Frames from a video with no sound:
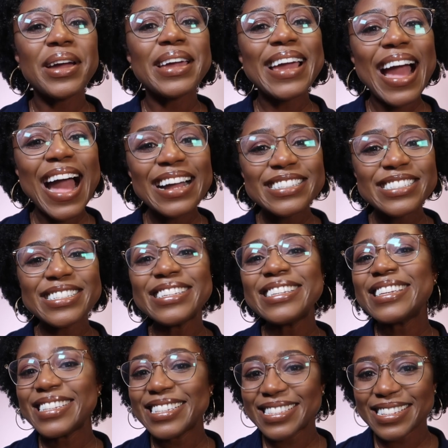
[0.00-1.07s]
but it
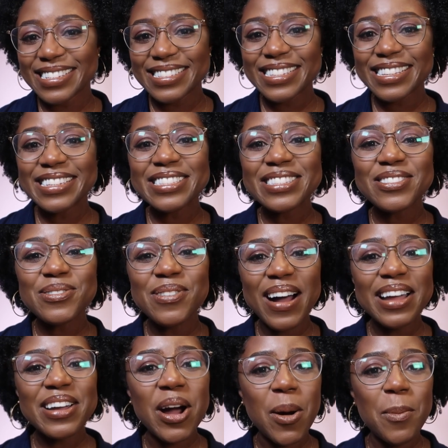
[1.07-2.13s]
actually isn't. It's
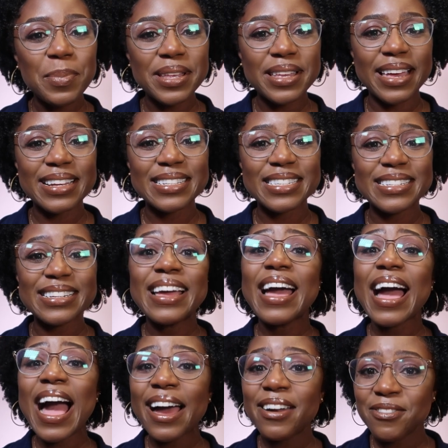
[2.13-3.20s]
quite complicated
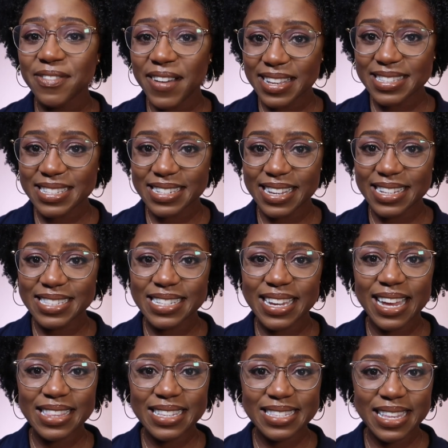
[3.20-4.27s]
and fascinating
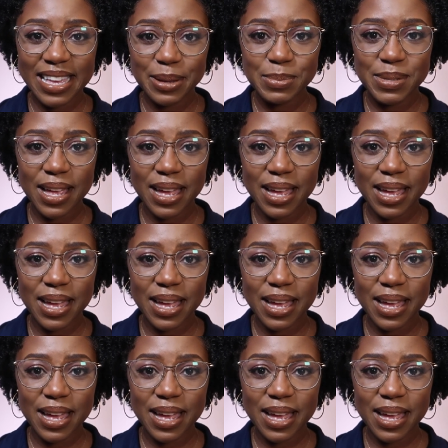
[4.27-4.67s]
at the same